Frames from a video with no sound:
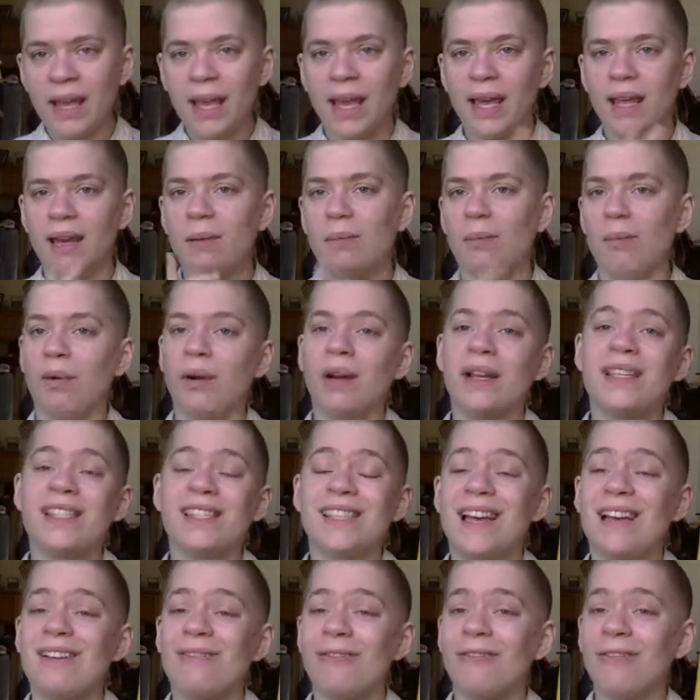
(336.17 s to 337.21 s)
and it brings
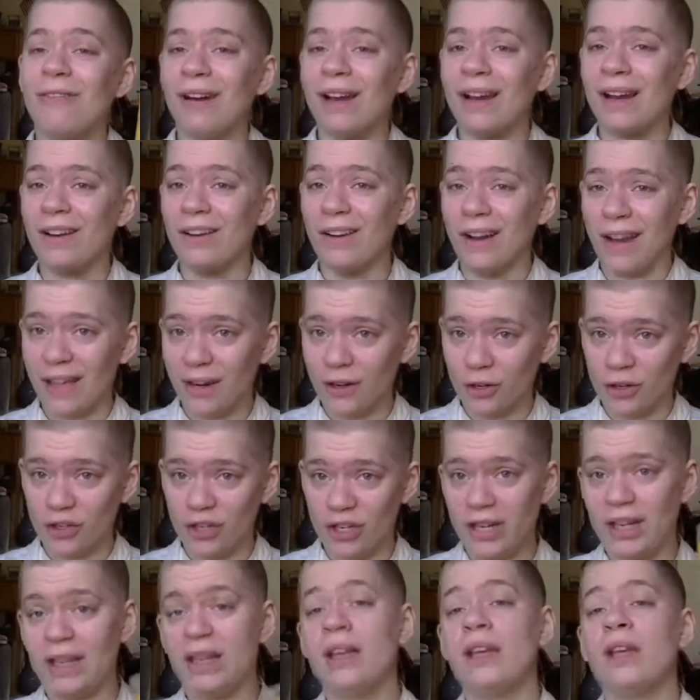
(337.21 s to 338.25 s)
that fire
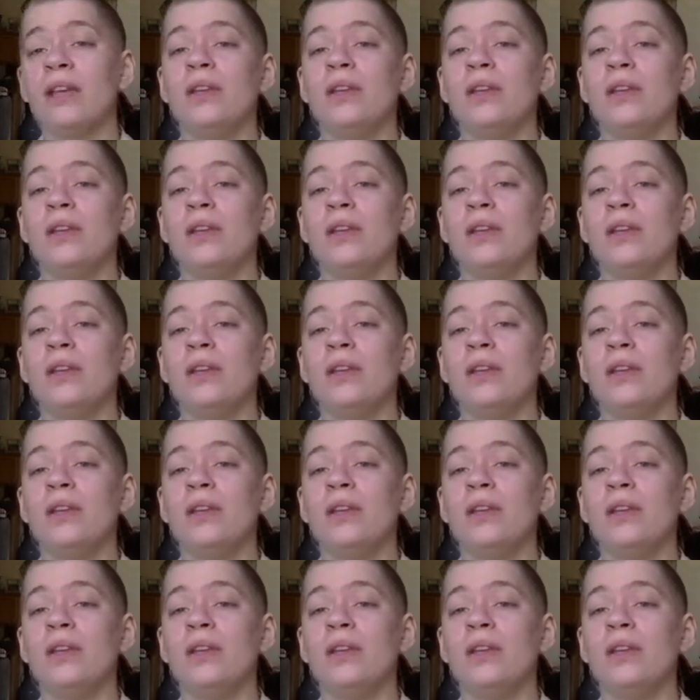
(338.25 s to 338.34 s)
energy.